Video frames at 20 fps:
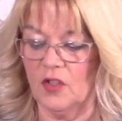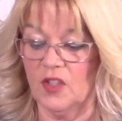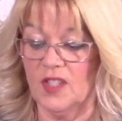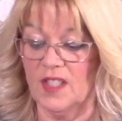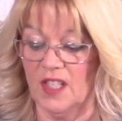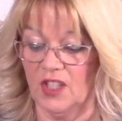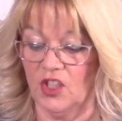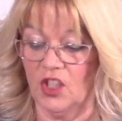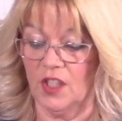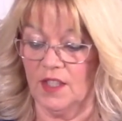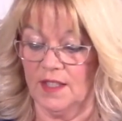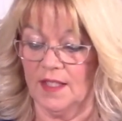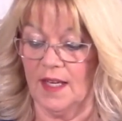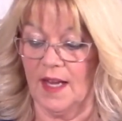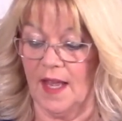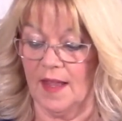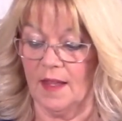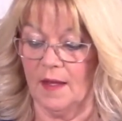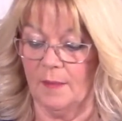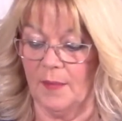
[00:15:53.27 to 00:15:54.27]
stitching
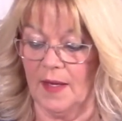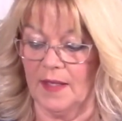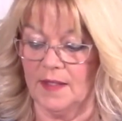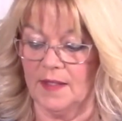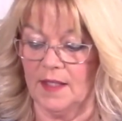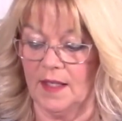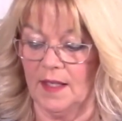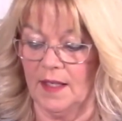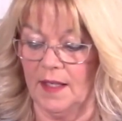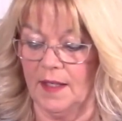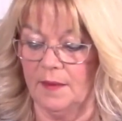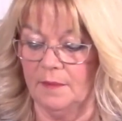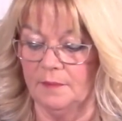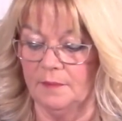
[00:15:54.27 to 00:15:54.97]
together basically.